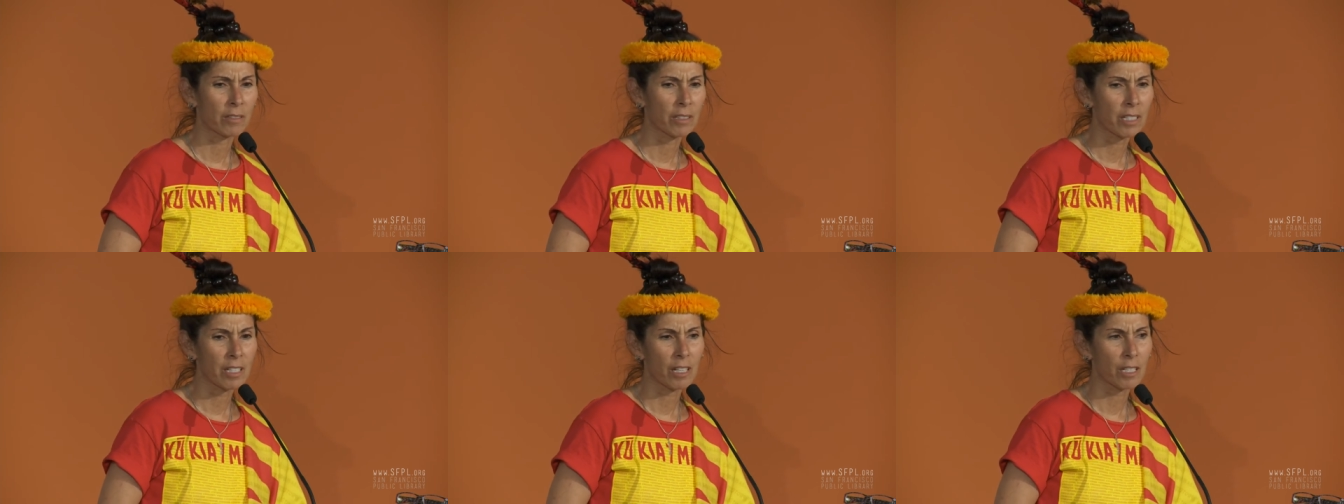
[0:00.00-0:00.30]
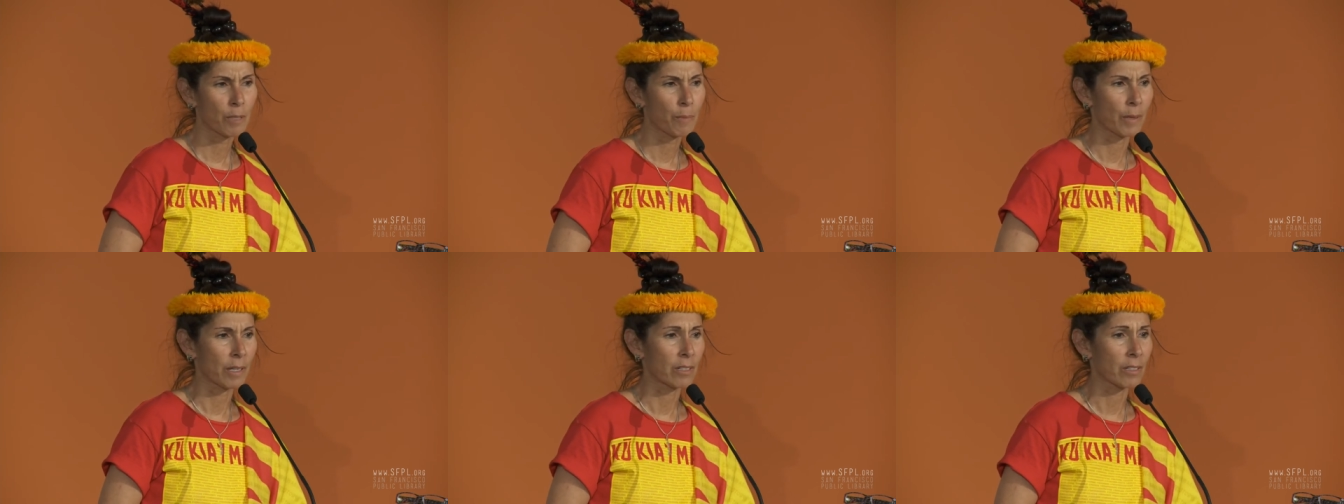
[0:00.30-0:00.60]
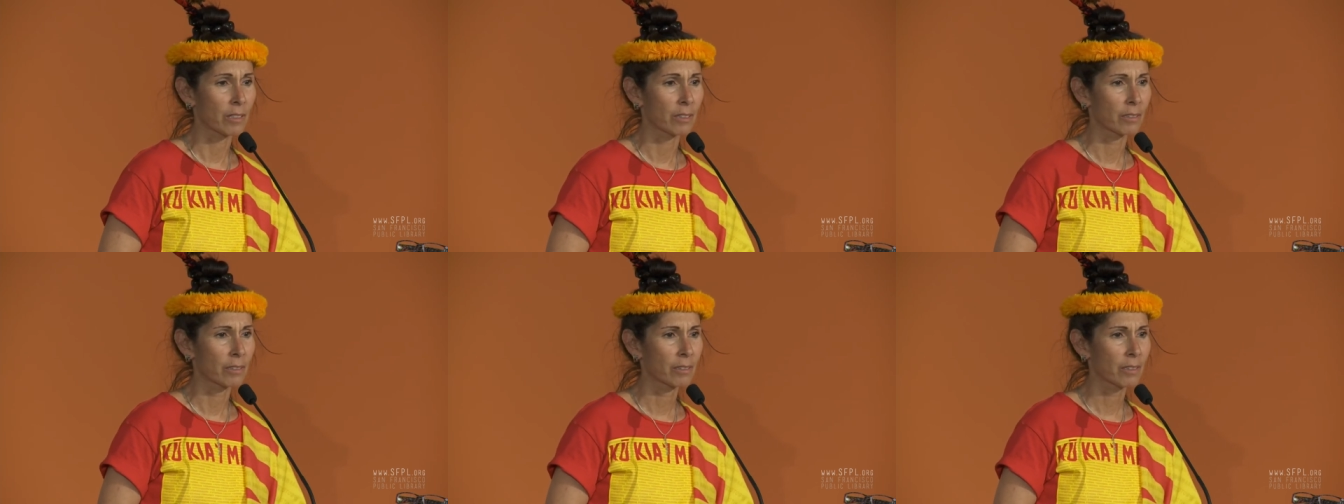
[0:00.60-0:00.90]
It's not
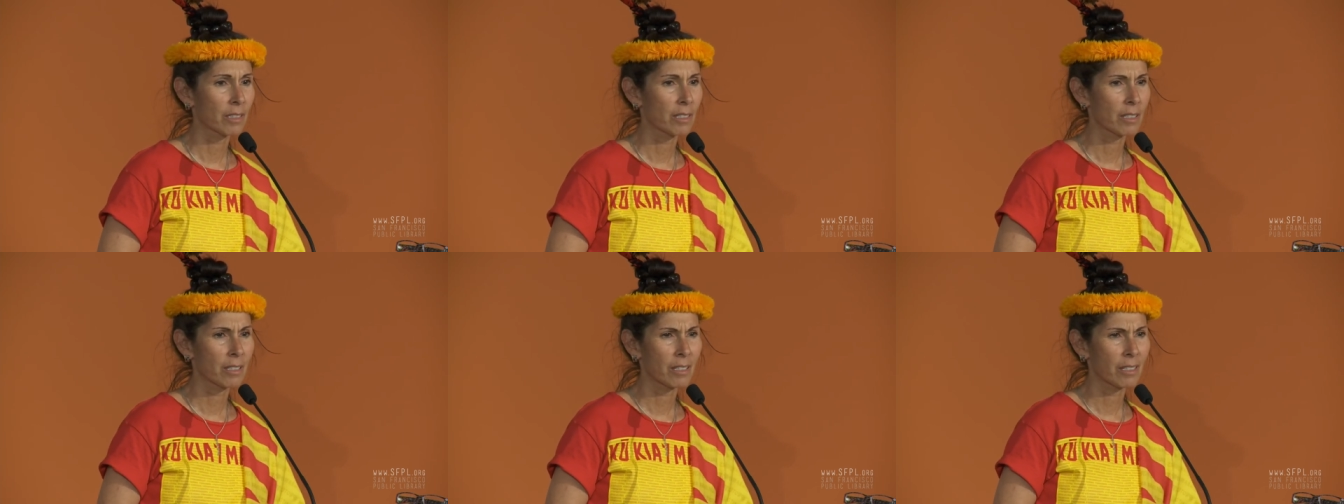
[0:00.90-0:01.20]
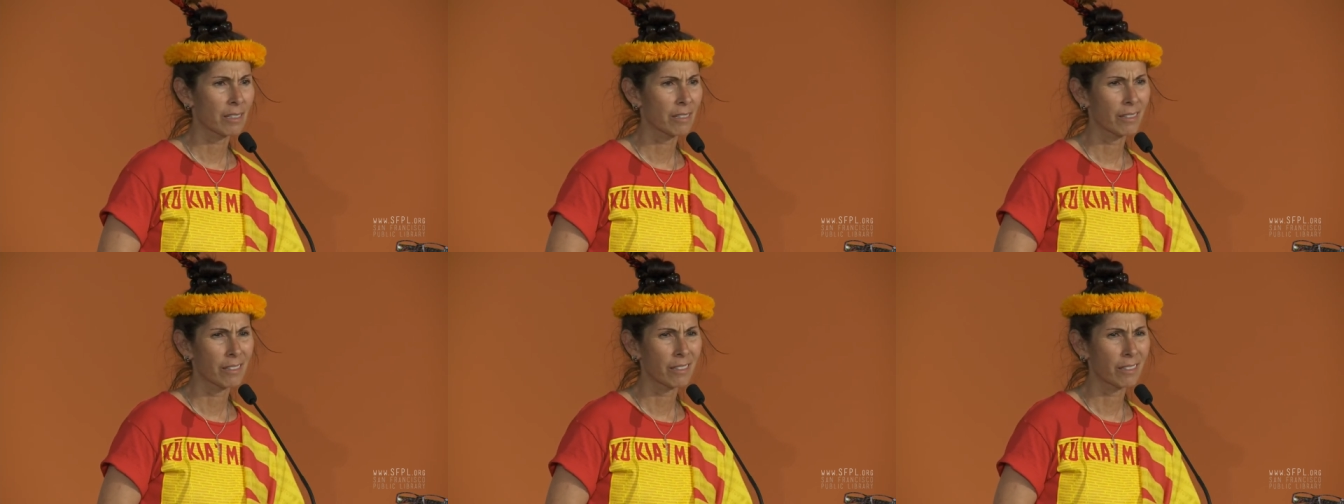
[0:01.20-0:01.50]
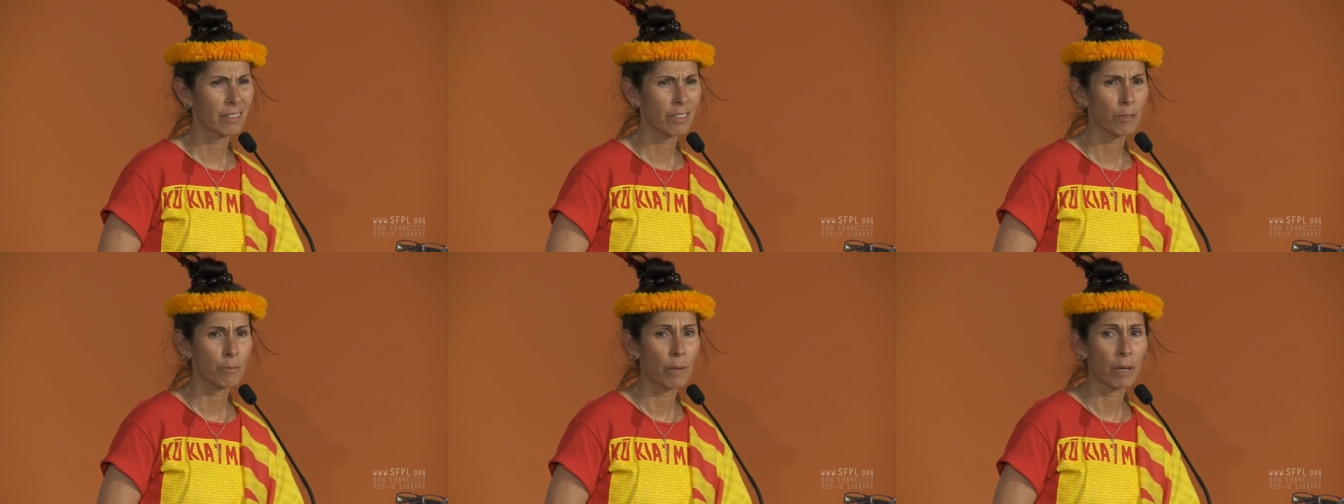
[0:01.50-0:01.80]
special. It's just,
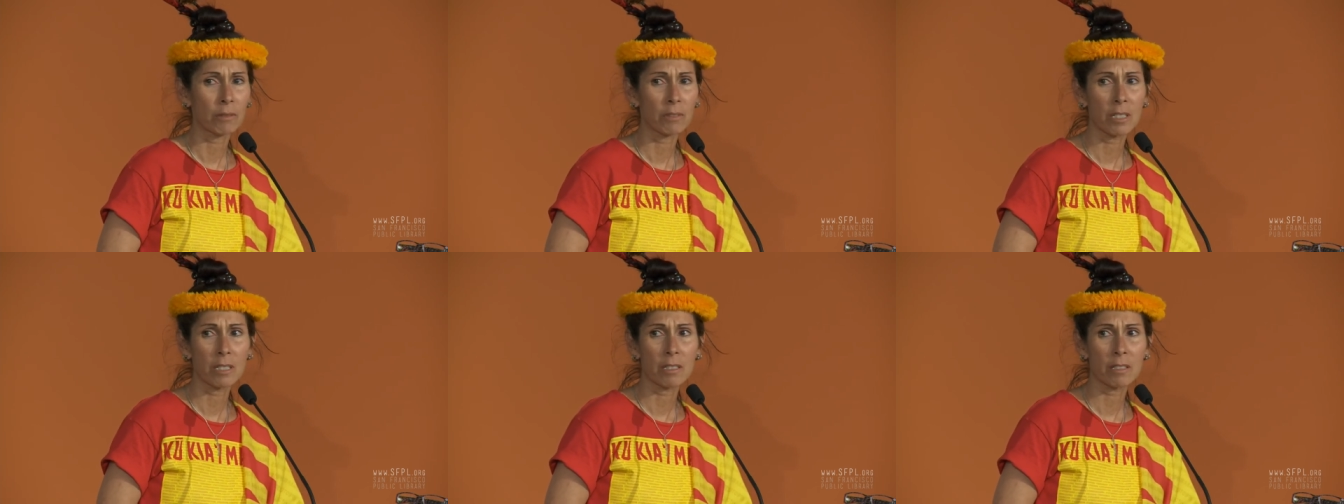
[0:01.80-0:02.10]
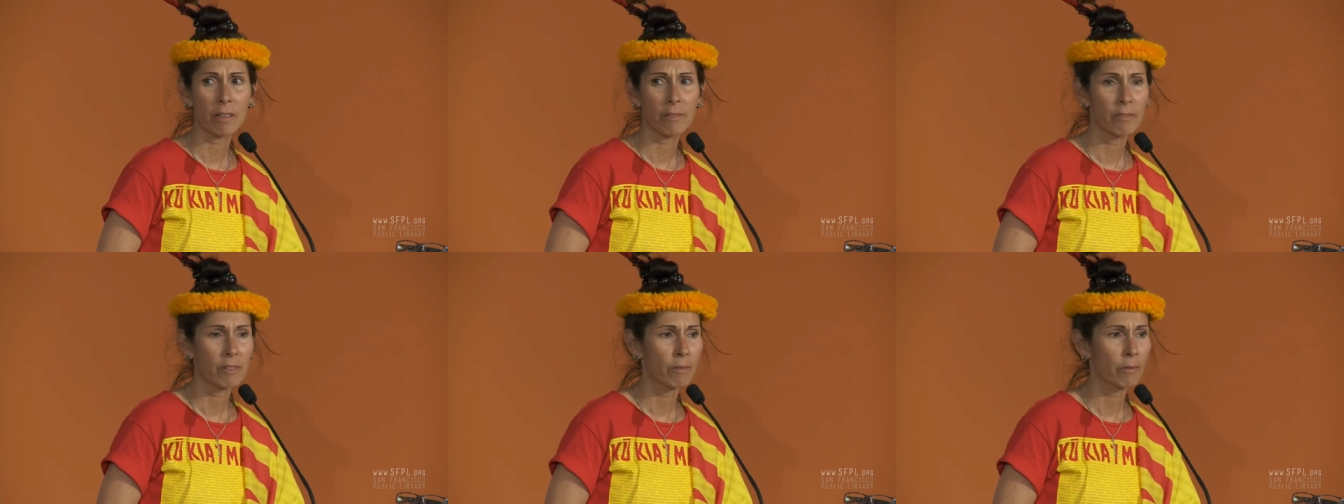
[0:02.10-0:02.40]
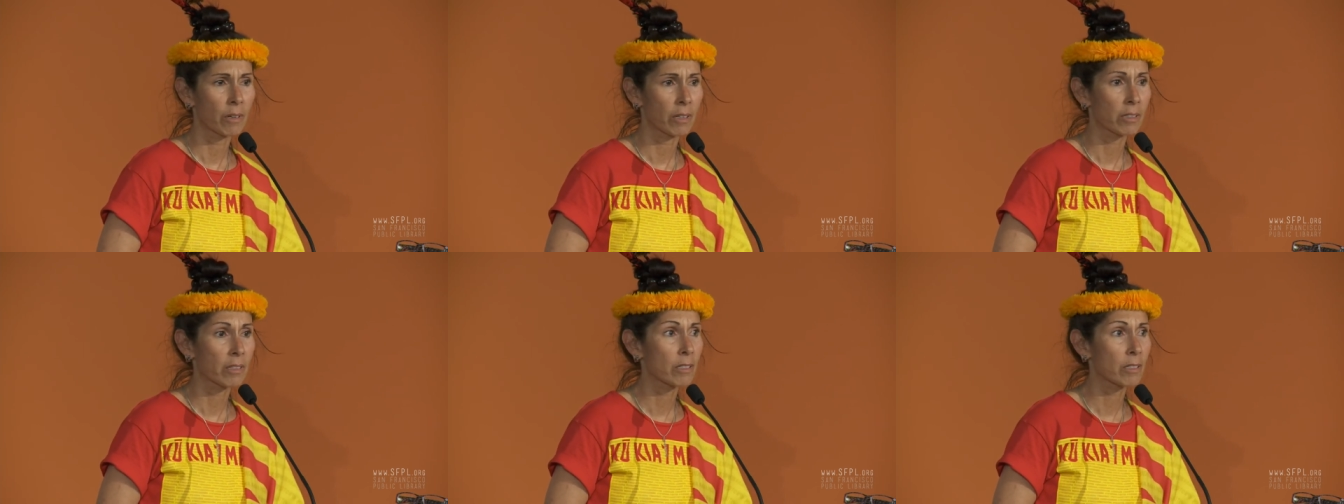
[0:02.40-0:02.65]
there's mountains everywhere.